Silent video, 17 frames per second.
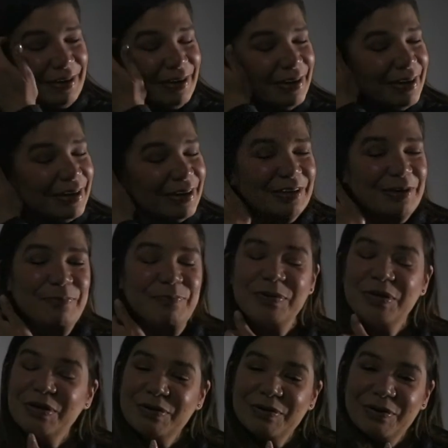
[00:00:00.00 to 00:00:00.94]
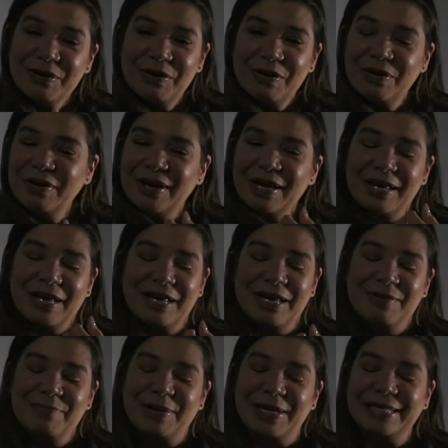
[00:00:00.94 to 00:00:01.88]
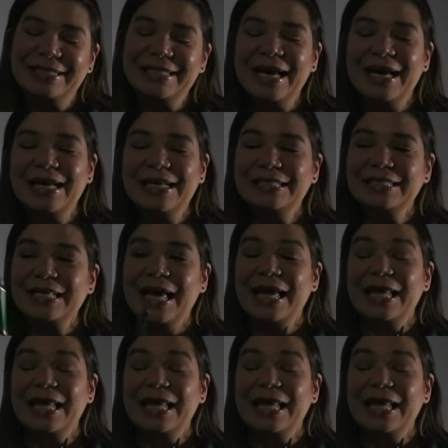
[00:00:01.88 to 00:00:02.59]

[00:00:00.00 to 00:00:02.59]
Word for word: uh, computer, in my desk.